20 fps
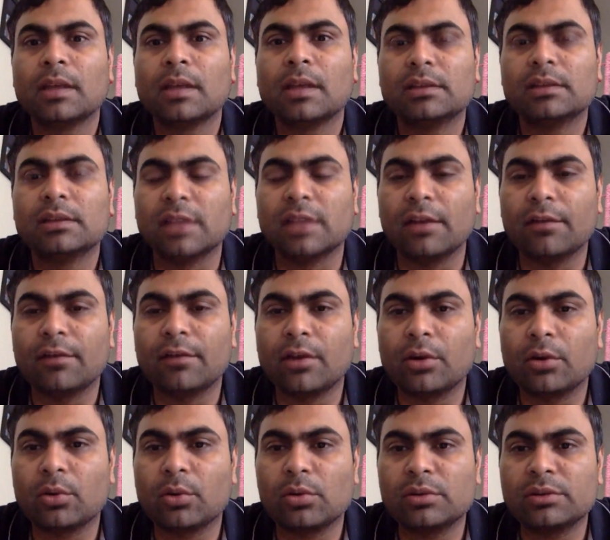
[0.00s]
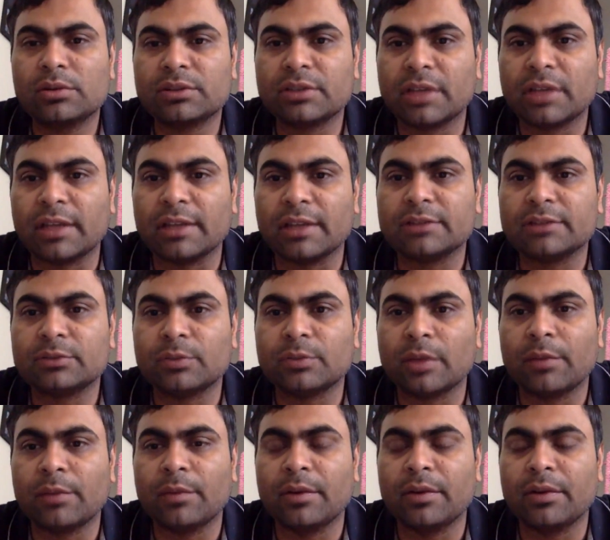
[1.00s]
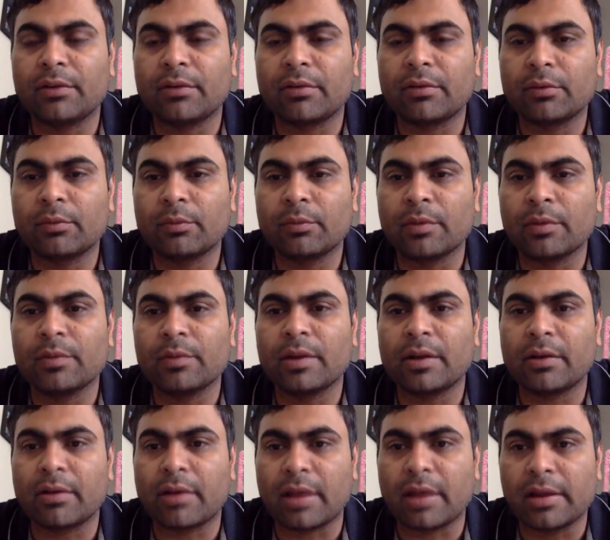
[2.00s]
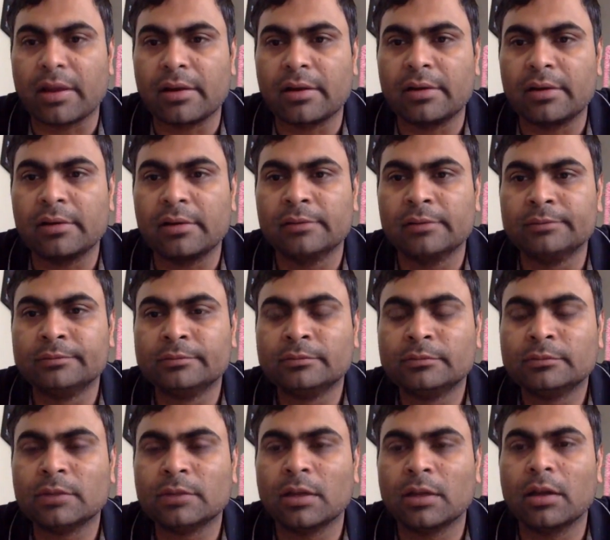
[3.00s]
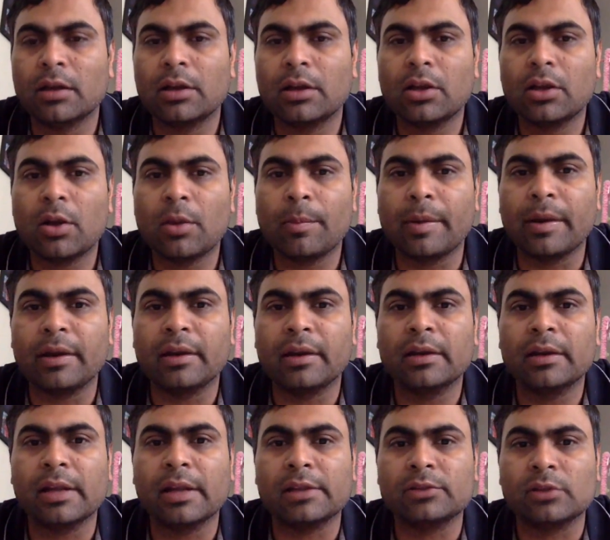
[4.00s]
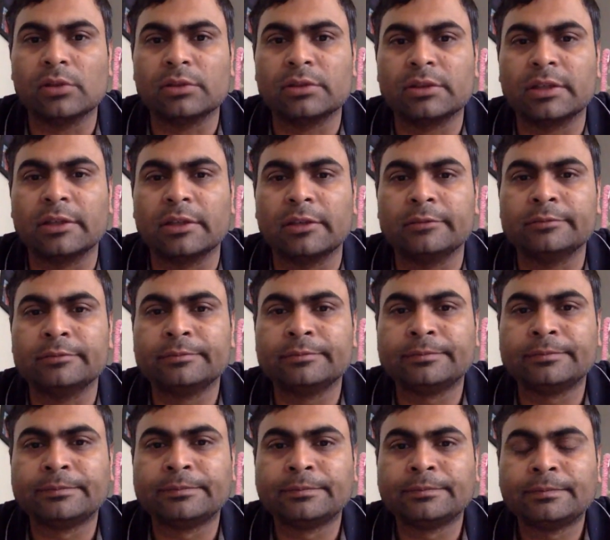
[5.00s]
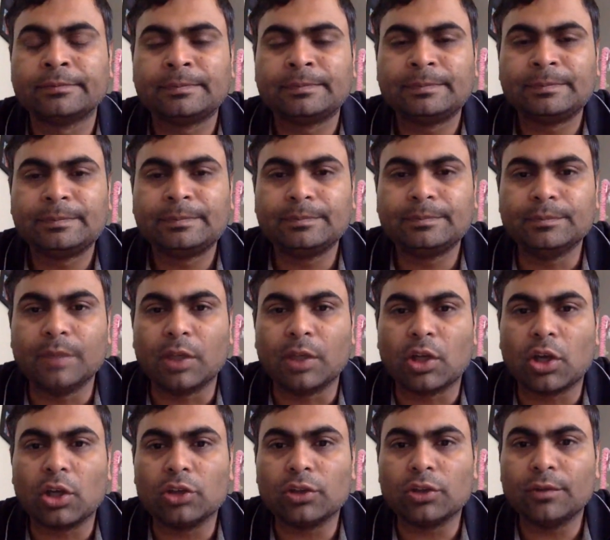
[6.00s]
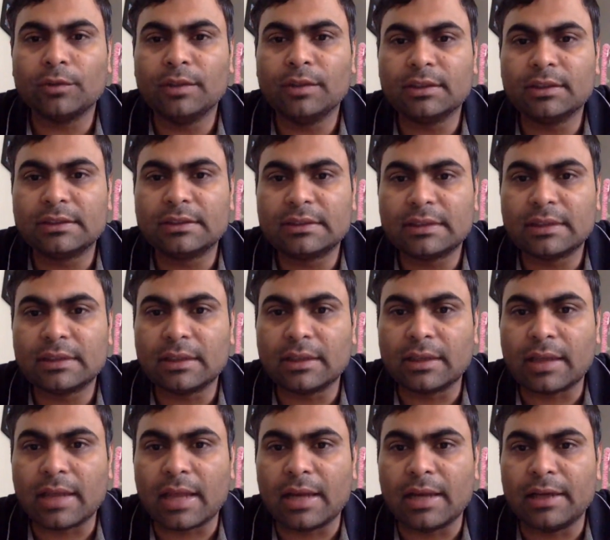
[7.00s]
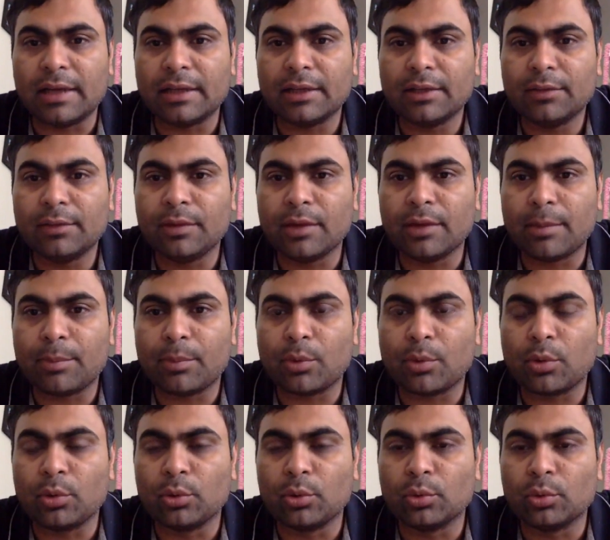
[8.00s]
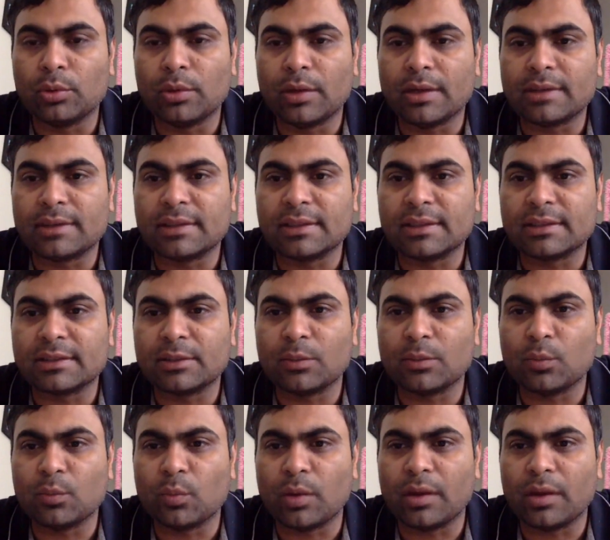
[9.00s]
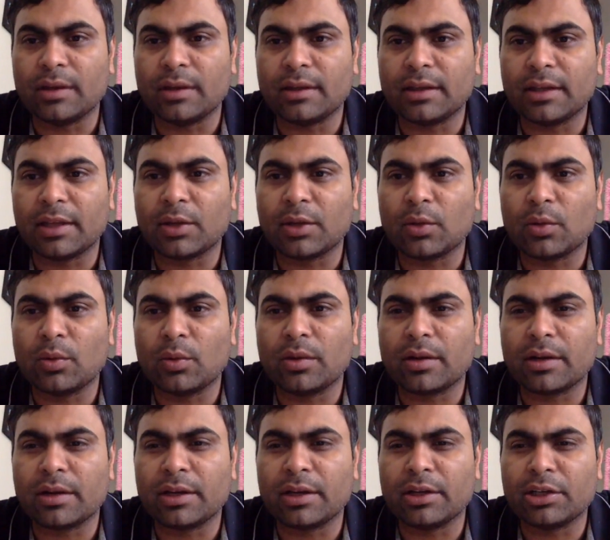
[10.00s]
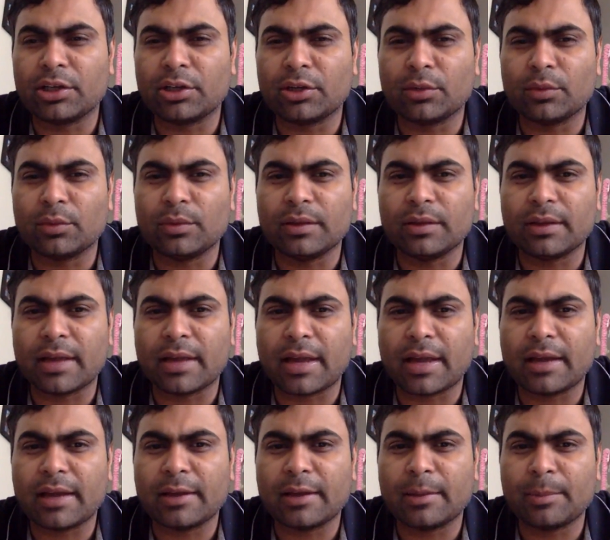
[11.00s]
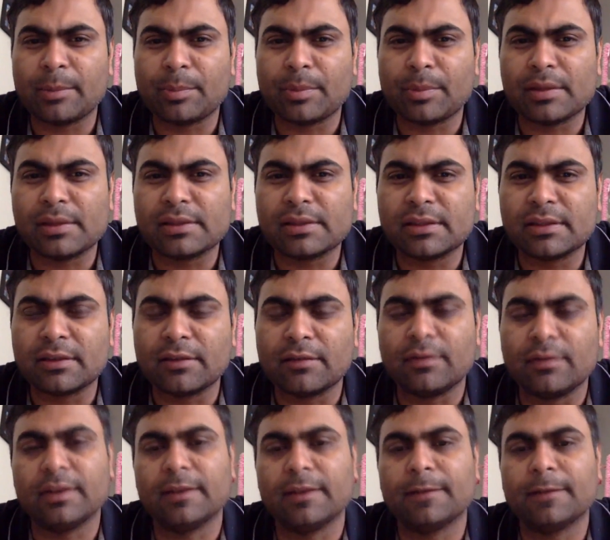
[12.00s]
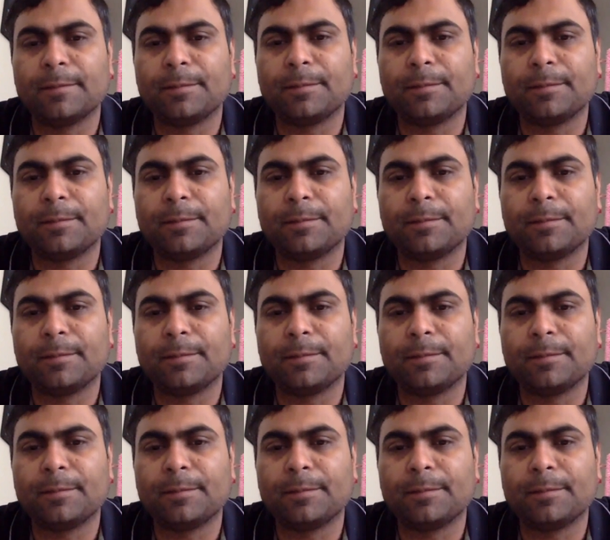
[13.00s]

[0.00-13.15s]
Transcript: Self-control shrinks when we are tired, hungry, or mentally exhausted. Because of this reality, we are prone to let System 1 take over intuitively and impulsively.